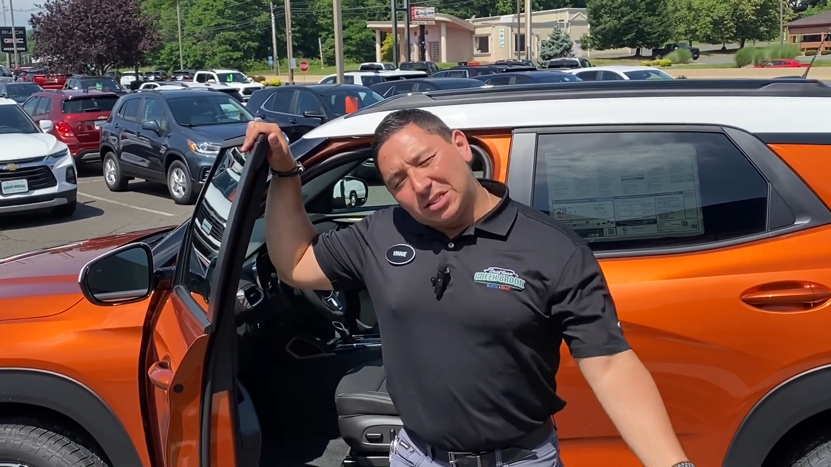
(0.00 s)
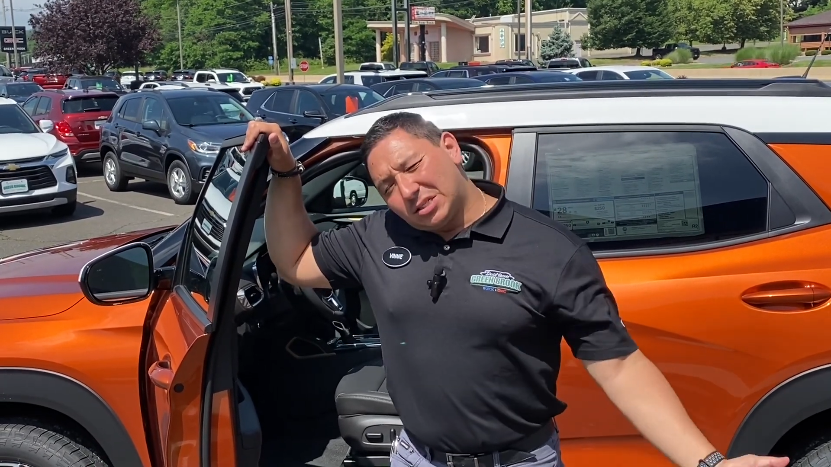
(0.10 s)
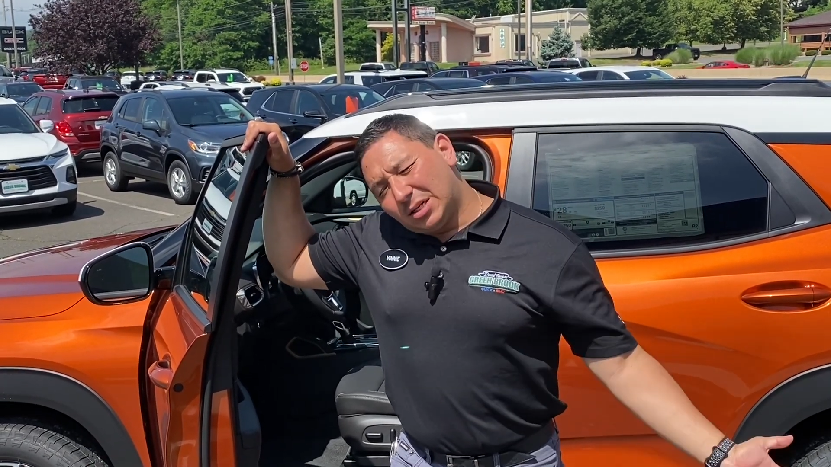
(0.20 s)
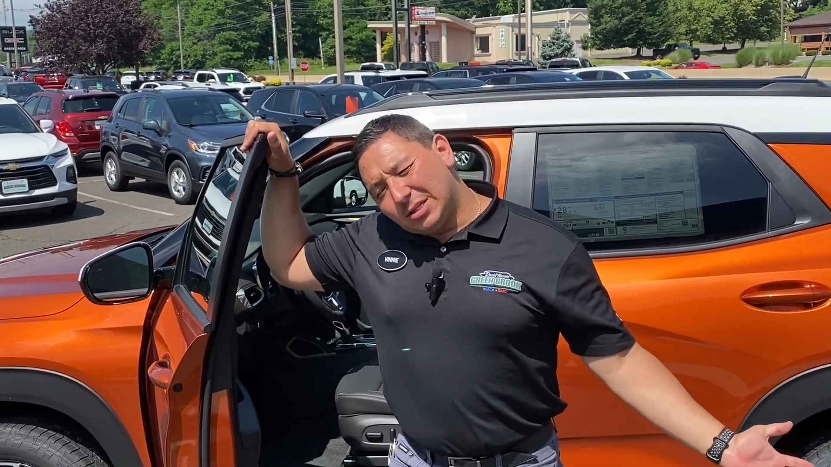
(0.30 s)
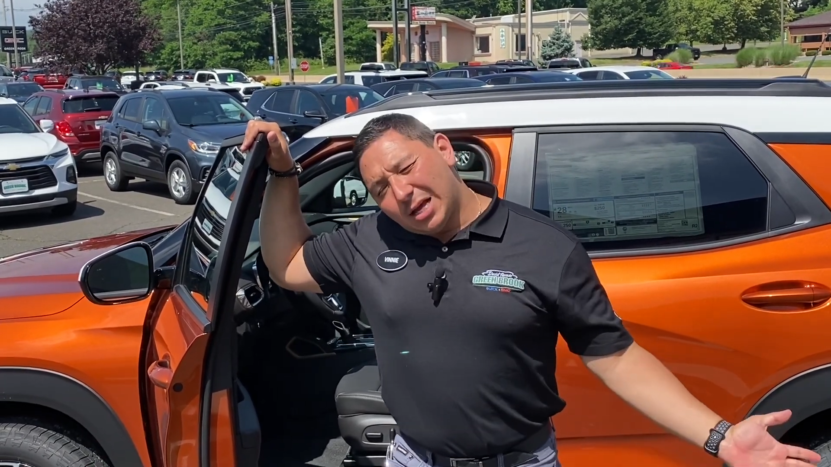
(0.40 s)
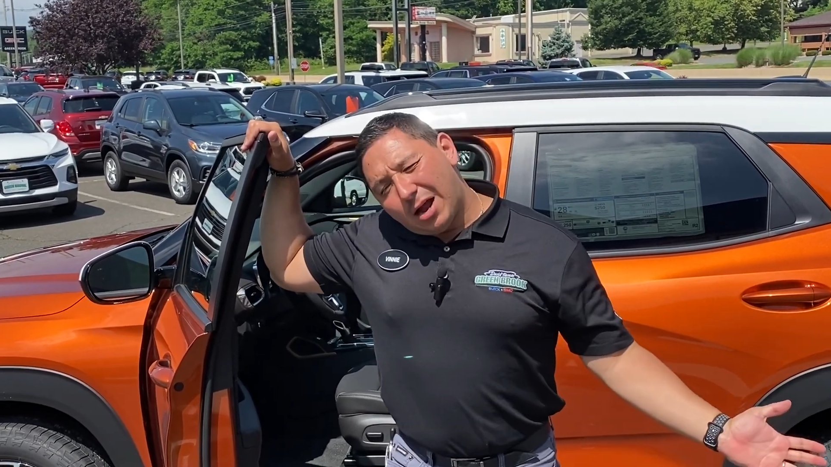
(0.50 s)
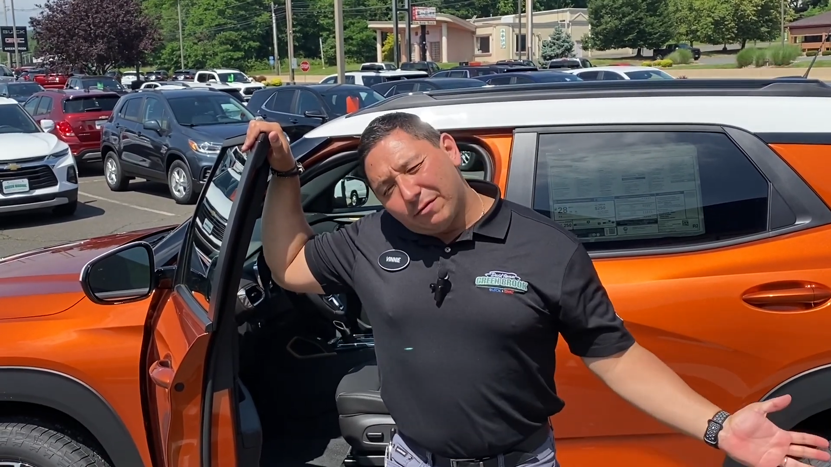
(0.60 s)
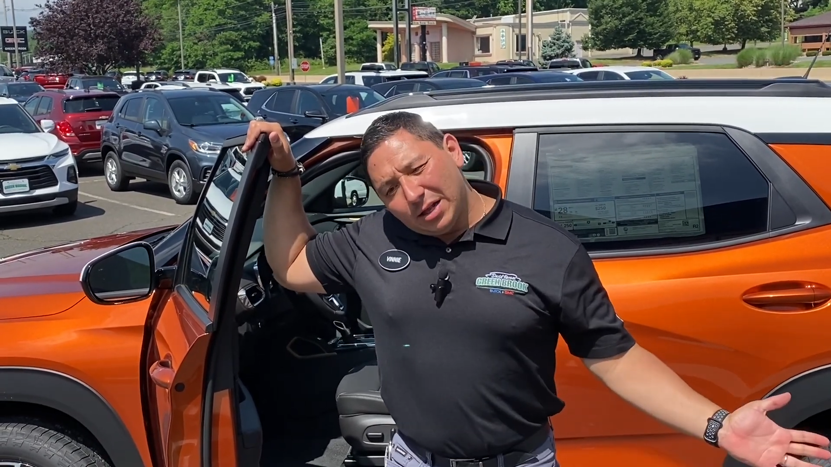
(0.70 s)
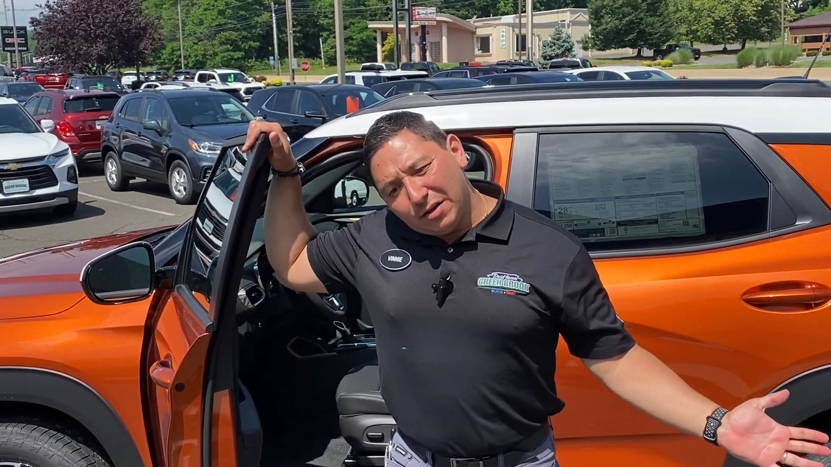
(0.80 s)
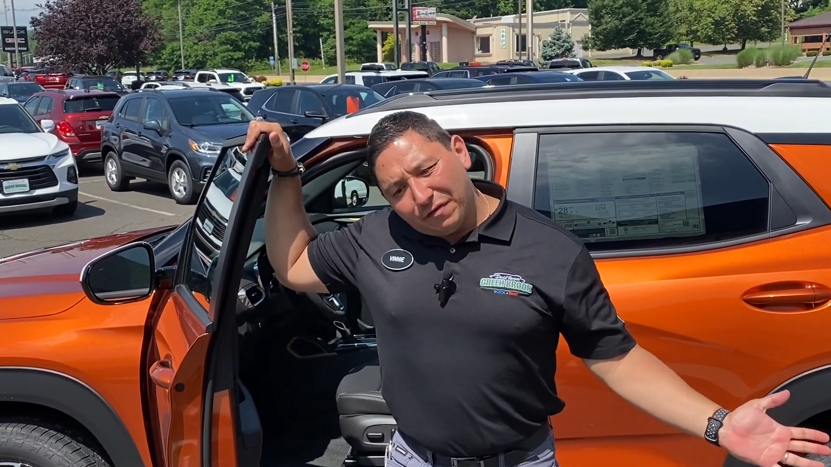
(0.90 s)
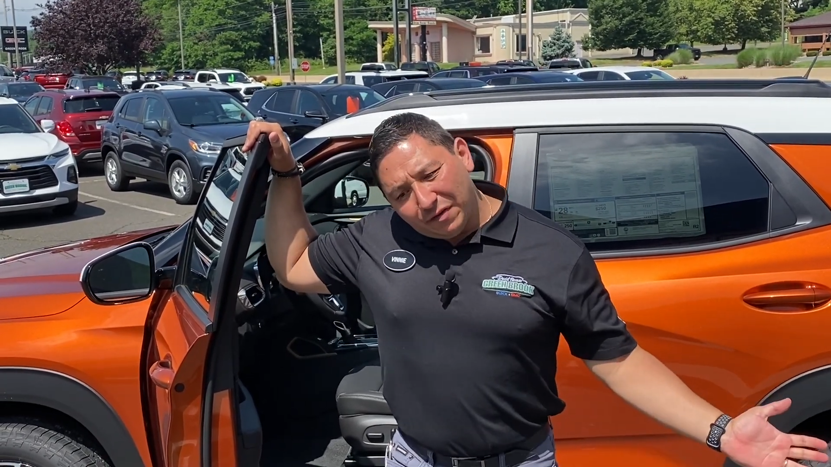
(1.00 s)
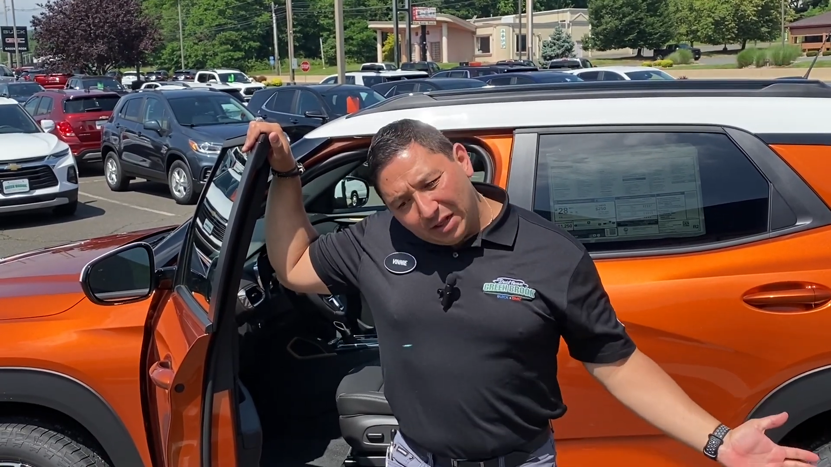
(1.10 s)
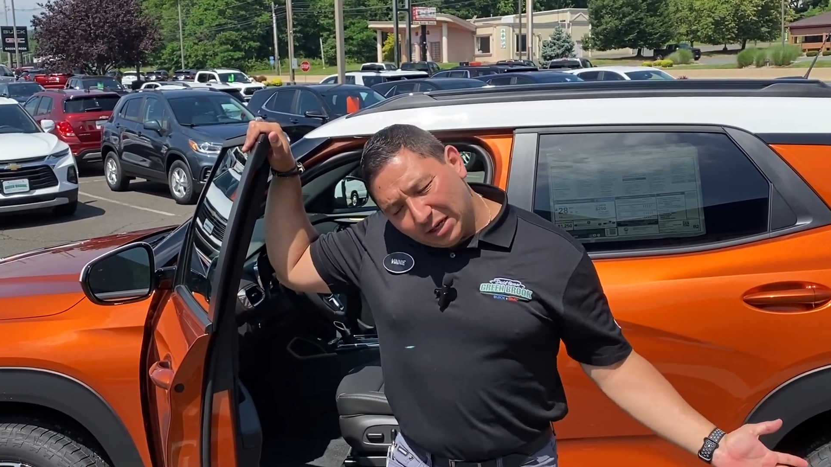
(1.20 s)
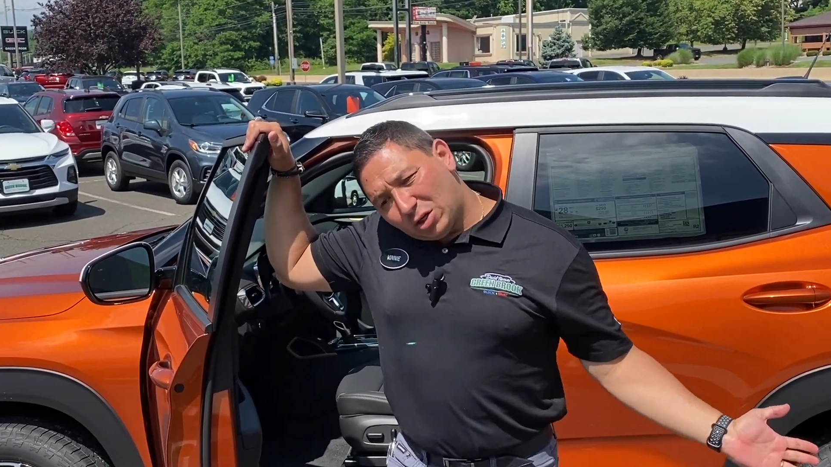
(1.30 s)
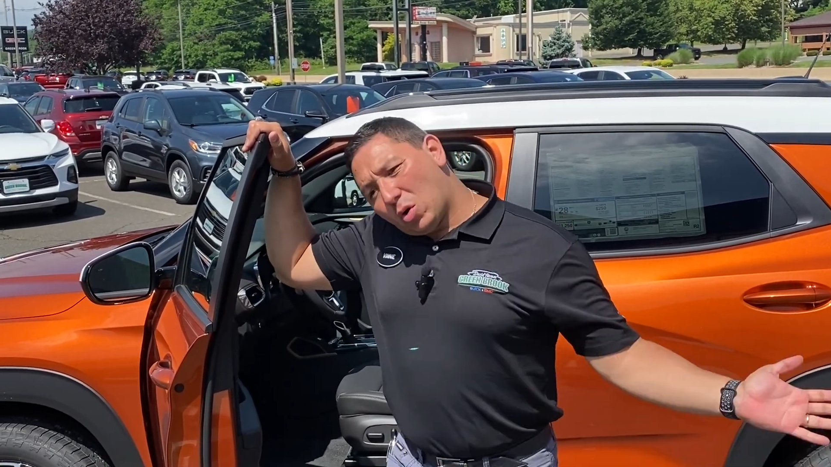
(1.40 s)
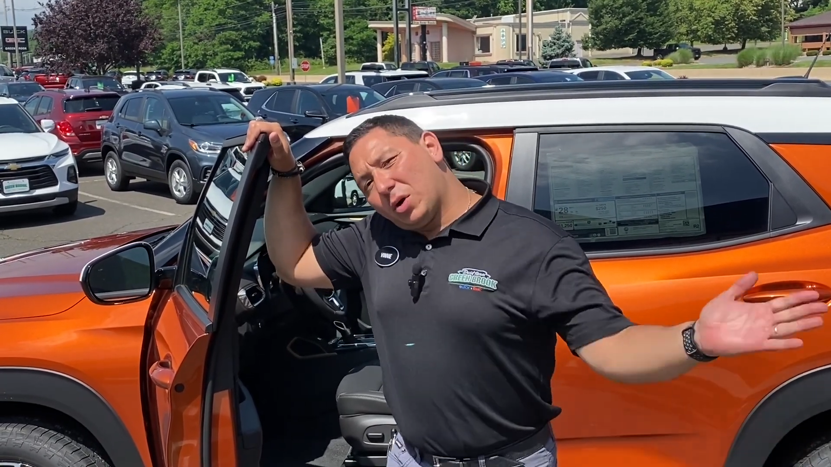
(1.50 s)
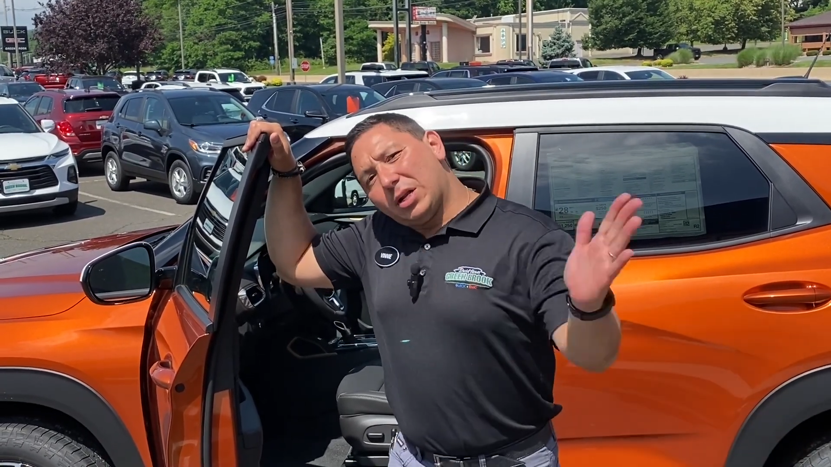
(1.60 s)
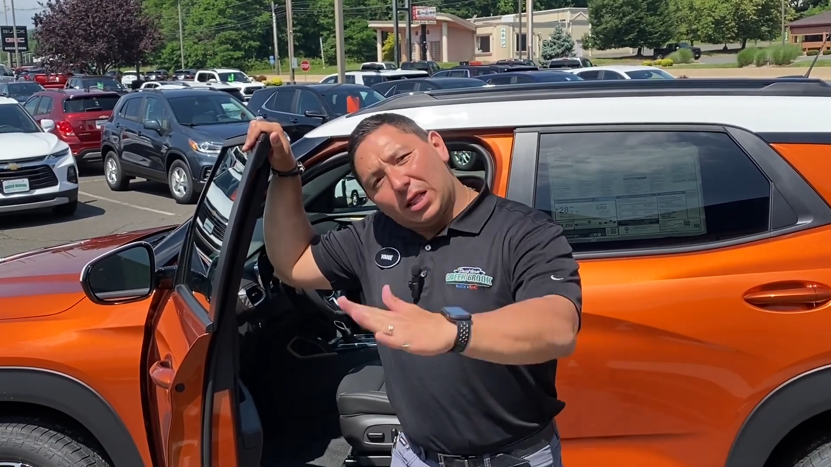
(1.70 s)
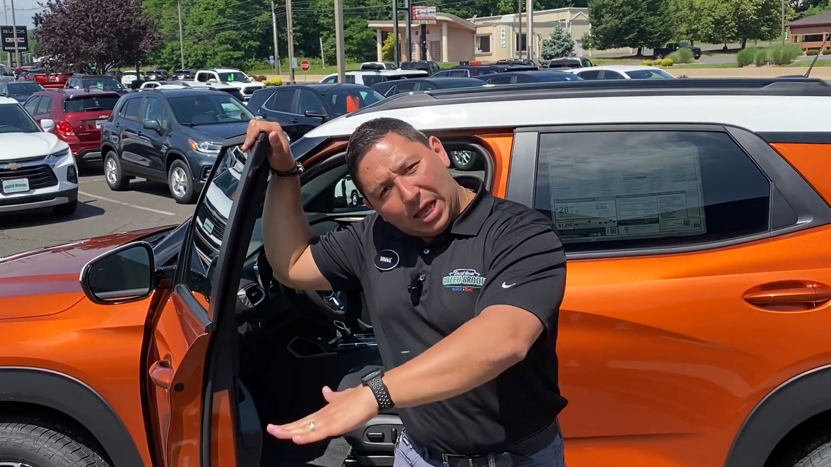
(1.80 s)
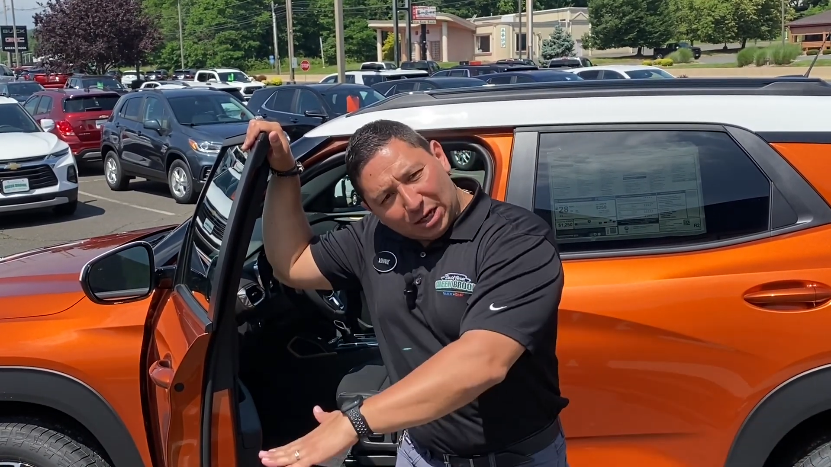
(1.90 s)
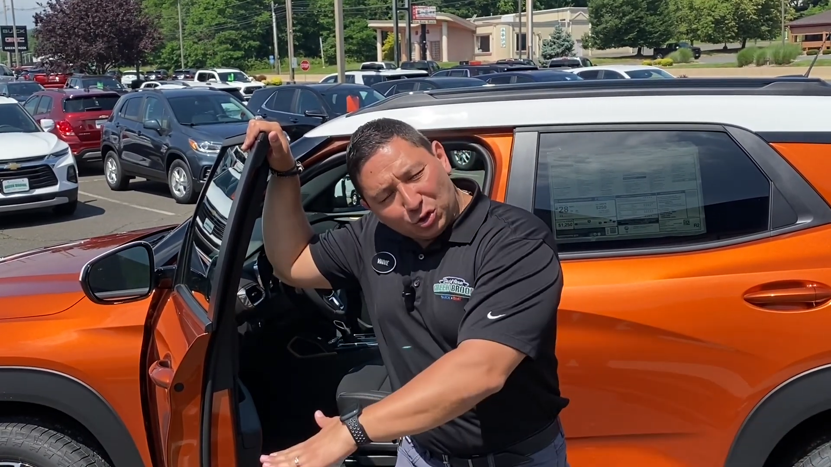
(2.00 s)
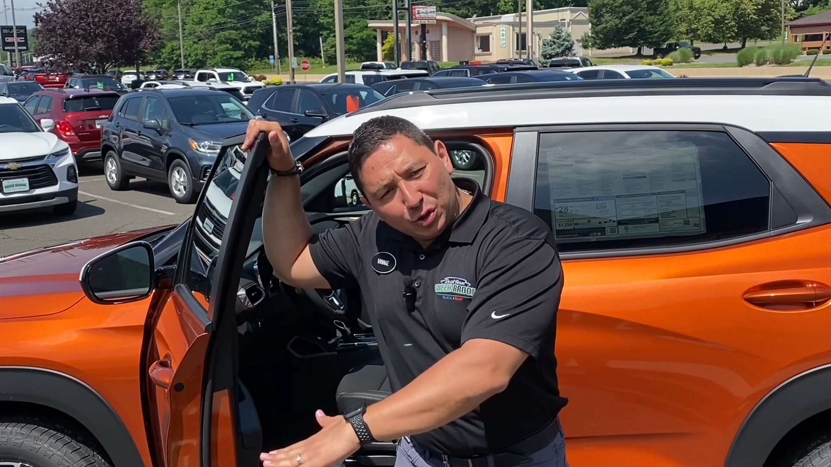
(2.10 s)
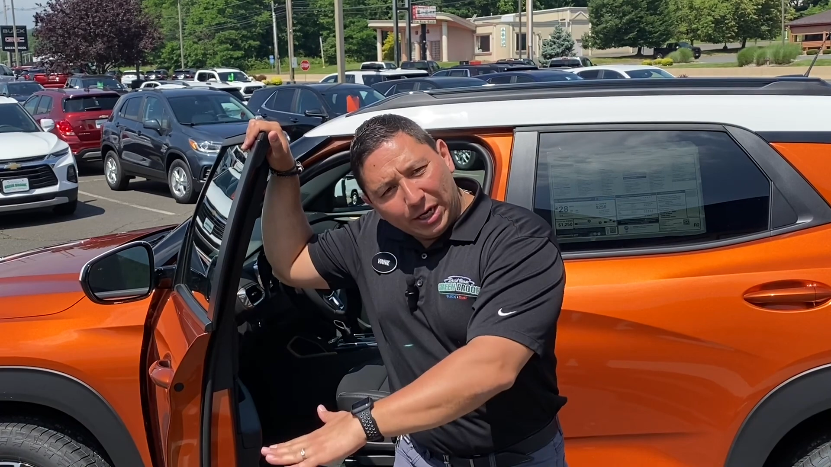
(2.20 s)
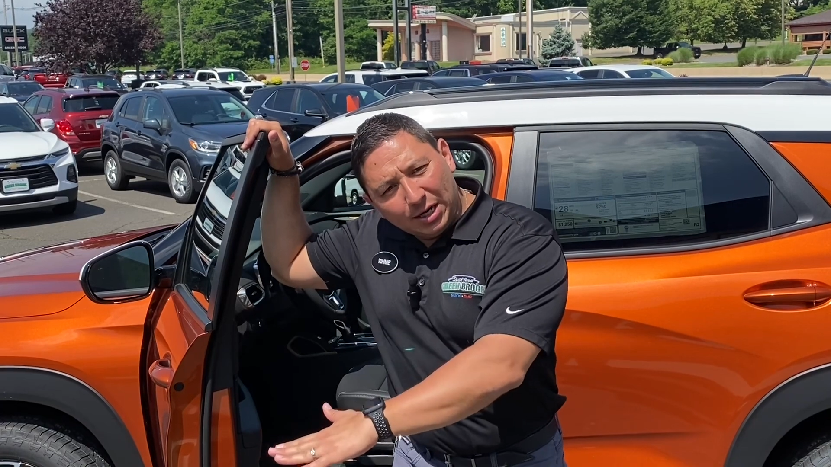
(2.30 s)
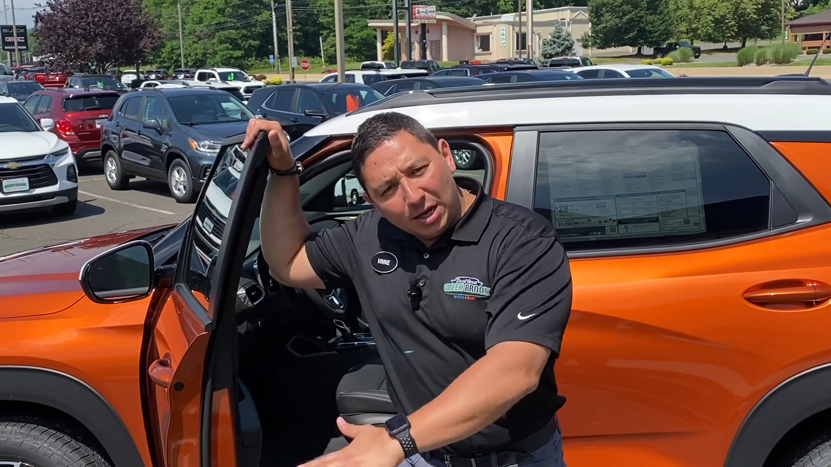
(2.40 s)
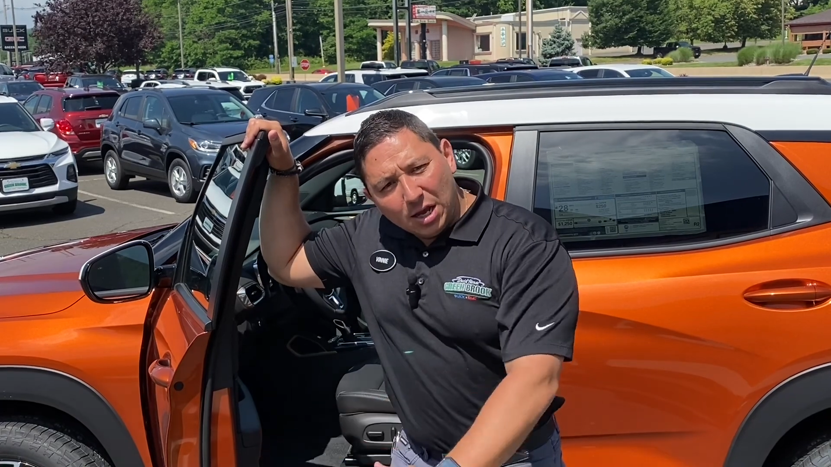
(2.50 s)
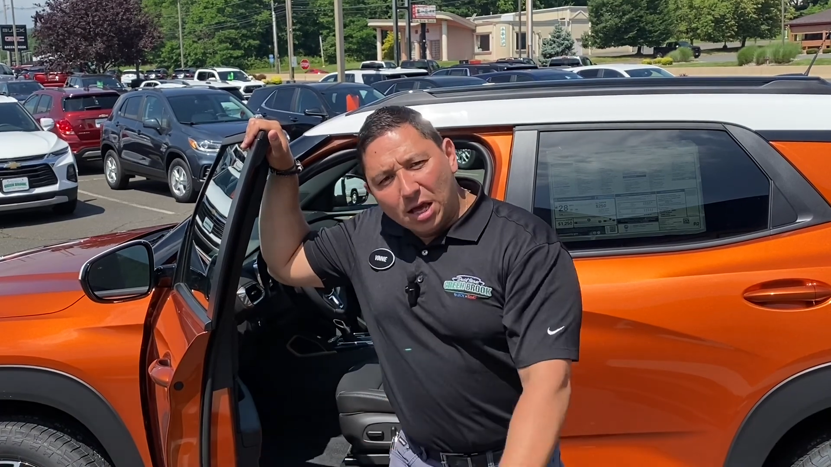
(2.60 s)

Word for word: still not really feeling going electric.